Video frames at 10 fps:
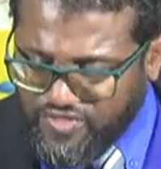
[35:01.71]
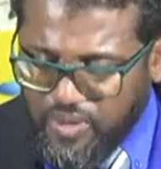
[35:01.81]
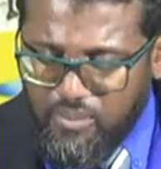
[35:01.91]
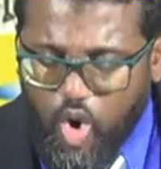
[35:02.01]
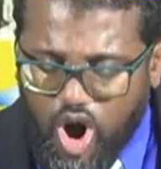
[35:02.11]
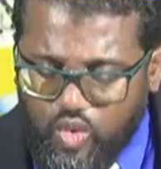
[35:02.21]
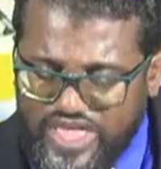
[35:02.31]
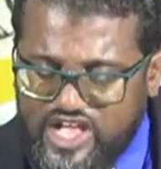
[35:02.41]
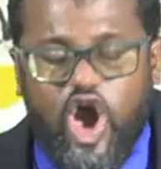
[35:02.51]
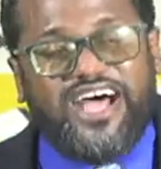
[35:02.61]
The more
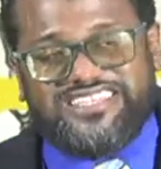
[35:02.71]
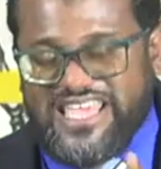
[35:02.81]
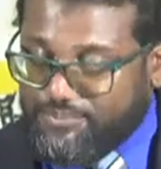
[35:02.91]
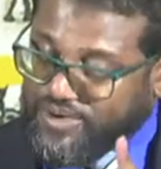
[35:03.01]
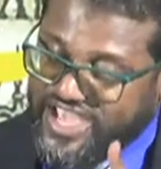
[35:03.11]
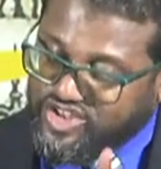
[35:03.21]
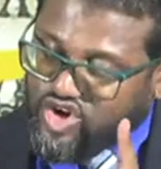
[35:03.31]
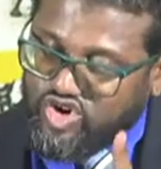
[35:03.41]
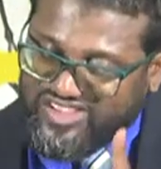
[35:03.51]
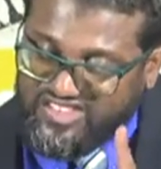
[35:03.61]
we contemplate the
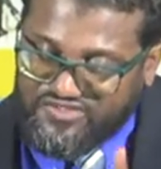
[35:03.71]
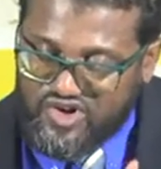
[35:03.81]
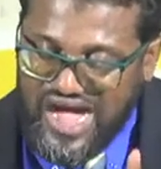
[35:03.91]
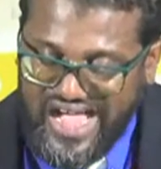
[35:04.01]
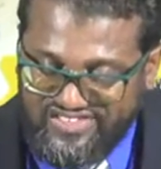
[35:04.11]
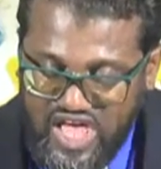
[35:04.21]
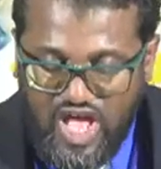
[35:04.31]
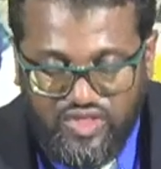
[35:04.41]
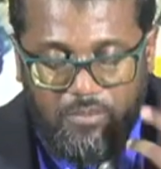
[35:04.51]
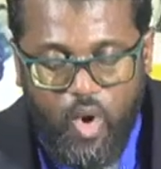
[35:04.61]
cross of Christ,
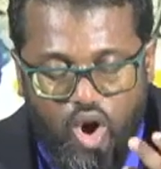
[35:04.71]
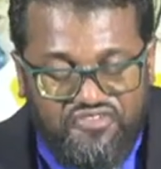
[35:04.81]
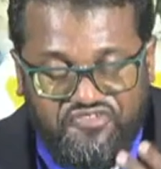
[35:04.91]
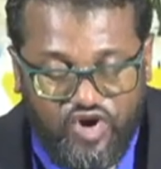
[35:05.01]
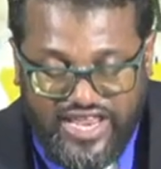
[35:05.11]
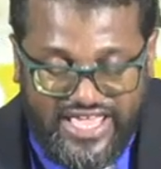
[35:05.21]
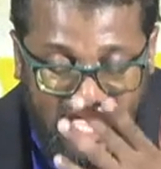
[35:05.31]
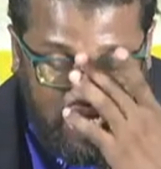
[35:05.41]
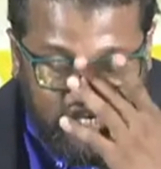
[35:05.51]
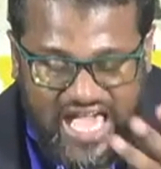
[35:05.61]
the more fully
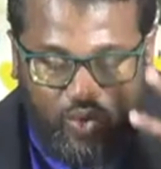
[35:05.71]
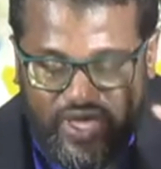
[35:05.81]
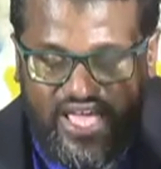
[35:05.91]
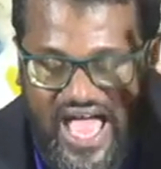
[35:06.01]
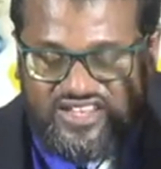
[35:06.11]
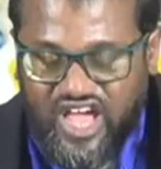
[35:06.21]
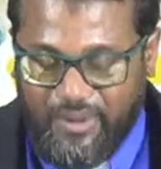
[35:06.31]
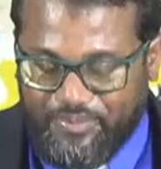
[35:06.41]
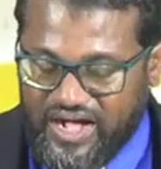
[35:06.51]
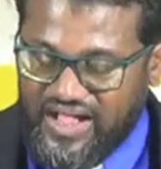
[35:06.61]
shall we
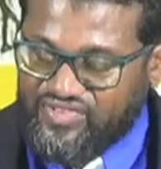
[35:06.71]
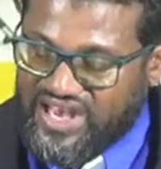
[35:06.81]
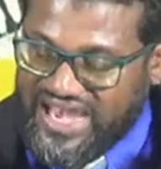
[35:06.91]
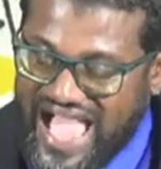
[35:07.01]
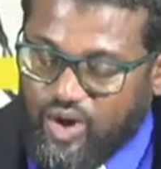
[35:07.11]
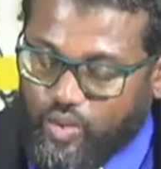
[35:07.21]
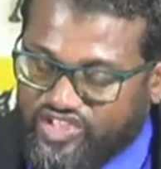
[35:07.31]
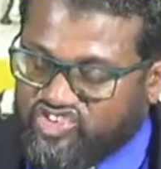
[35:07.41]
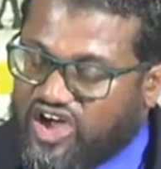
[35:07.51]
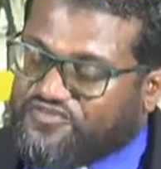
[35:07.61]
adopt the
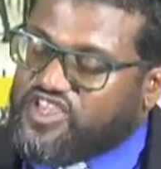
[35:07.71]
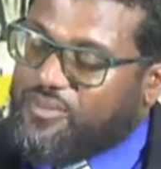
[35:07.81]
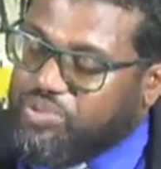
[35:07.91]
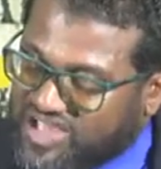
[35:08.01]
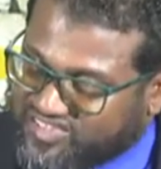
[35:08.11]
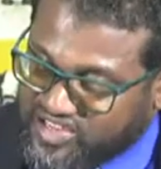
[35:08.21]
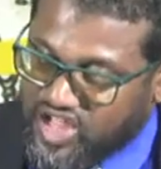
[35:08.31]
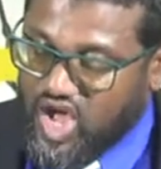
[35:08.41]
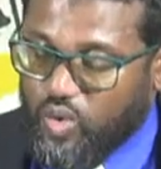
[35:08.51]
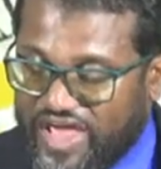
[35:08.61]
language of the apostle
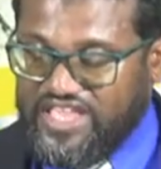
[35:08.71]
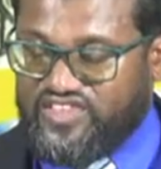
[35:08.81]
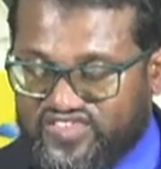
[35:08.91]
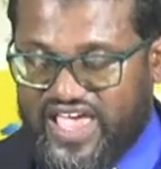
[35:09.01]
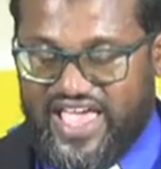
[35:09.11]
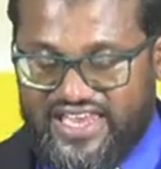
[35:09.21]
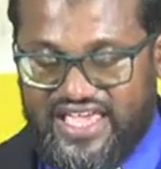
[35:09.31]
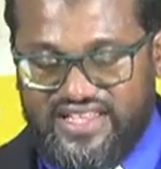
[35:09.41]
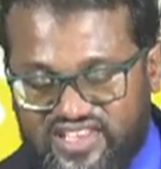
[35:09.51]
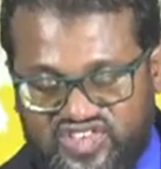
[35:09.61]
when he said,
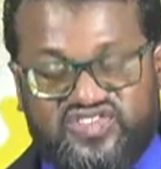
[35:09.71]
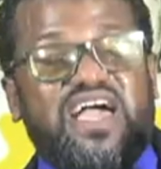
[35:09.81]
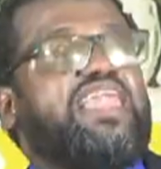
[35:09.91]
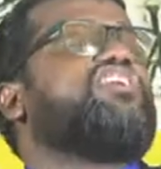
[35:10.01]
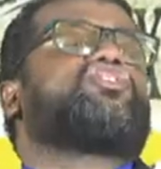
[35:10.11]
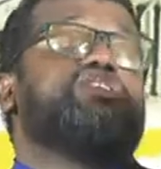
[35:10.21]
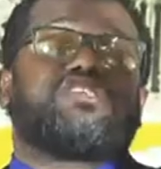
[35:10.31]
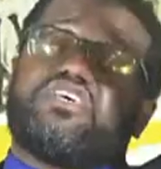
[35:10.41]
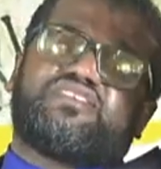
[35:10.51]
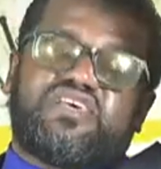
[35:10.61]
This is Galatians
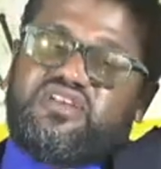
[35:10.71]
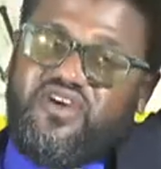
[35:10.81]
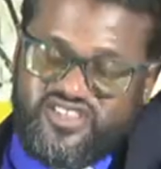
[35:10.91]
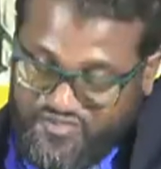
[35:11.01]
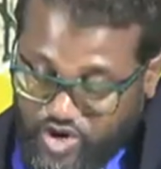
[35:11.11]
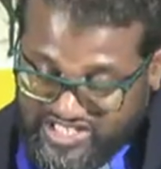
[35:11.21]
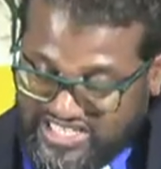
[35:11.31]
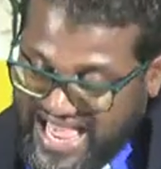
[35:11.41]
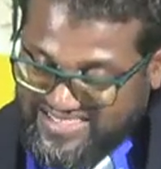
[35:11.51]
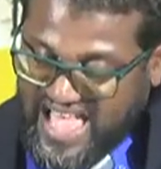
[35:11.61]
6 and verse
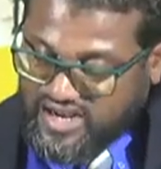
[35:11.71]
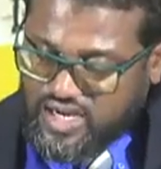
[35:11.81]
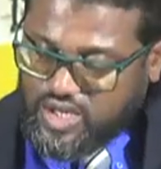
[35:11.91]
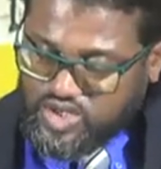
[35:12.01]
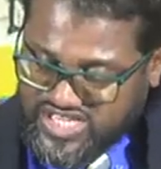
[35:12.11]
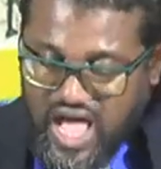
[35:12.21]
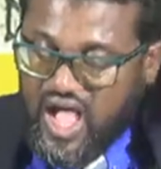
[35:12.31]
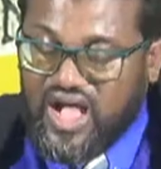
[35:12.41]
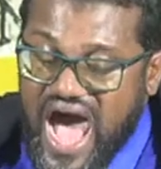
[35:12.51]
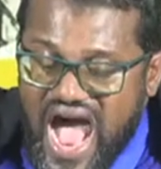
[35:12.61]
14 as I close
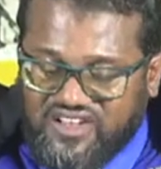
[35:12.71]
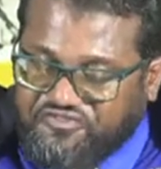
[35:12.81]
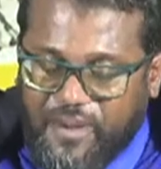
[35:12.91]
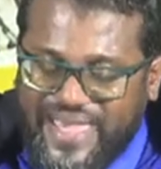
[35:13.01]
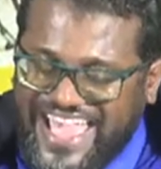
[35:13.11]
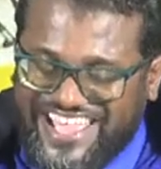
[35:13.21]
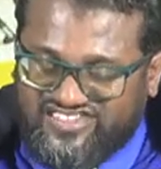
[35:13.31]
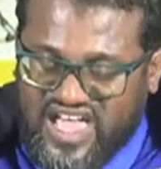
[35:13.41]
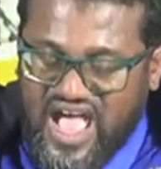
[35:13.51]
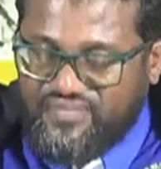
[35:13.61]
God
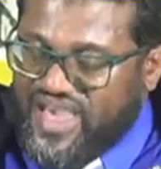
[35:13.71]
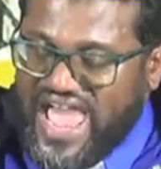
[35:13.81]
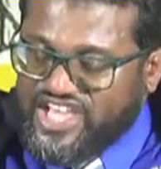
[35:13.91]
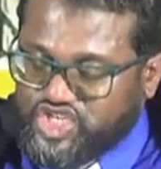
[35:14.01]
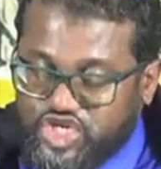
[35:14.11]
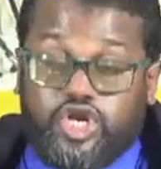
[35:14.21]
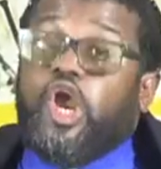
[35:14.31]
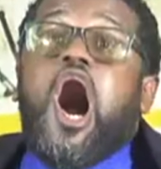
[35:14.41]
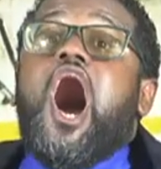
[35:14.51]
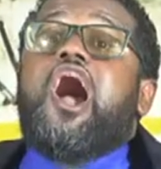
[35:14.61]
forbids that I should
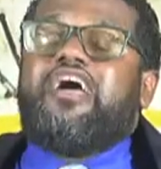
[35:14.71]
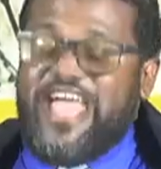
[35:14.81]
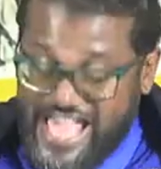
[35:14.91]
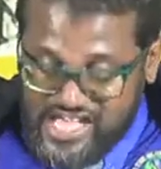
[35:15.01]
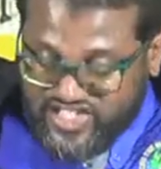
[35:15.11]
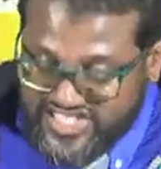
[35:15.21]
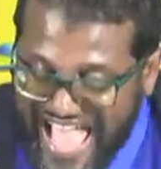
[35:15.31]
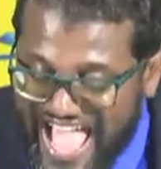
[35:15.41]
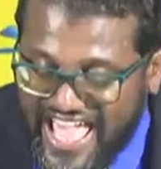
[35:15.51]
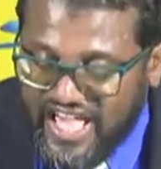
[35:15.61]
glory
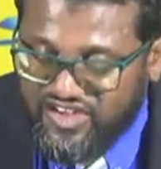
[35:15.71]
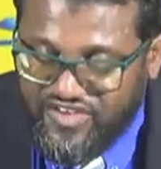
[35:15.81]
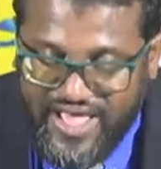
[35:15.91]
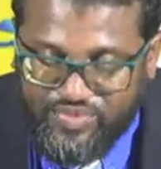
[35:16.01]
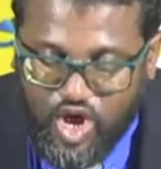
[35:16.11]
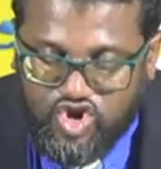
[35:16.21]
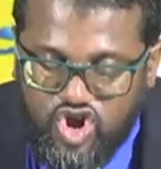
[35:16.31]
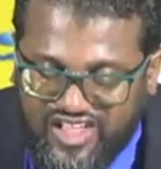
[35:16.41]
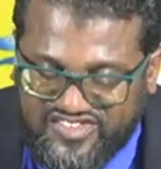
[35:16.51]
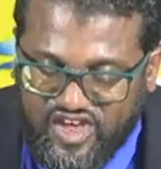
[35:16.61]
save in the
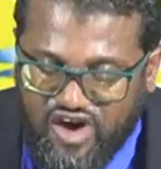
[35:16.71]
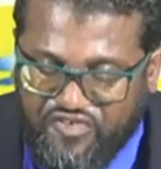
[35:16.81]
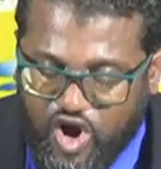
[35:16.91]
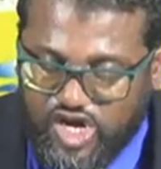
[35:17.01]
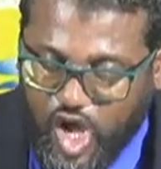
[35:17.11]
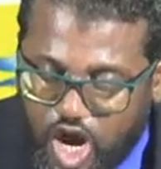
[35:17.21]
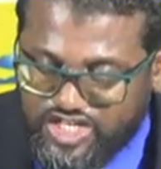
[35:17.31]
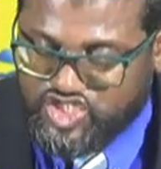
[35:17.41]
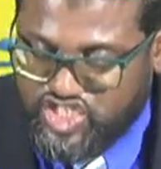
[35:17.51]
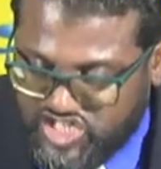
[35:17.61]
cross of our
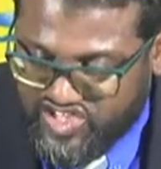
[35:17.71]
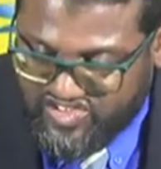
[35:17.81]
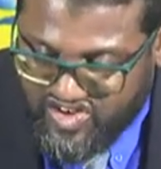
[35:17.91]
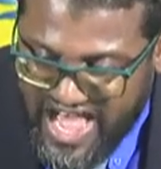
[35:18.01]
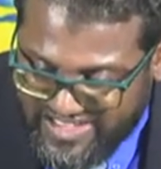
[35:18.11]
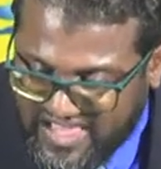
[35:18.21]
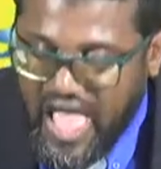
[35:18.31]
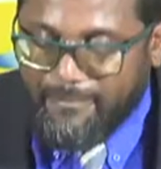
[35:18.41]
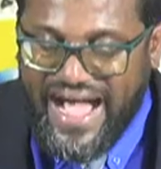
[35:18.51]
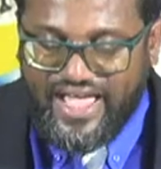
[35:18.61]
Lord Jesus Christ,
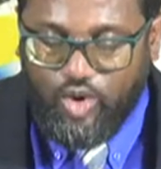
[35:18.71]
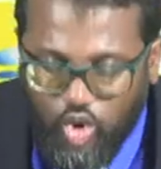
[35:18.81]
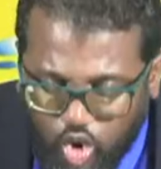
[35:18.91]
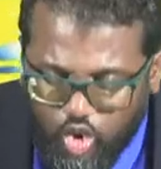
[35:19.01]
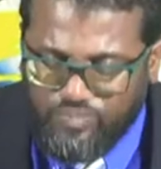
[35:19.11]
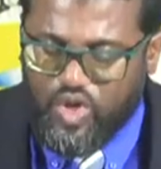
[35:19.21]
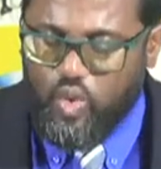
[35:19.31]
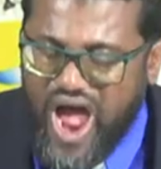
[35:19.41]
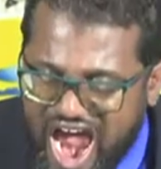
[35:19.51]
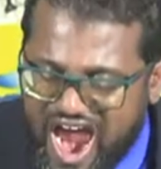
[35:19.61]
by whom the
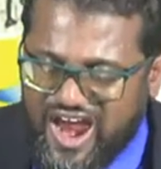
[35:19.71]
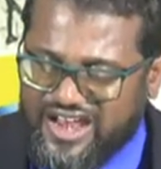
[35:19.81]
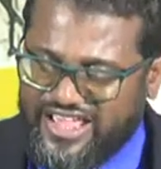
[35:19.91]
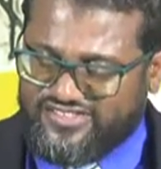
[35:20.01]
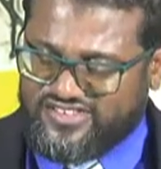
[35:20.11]
world is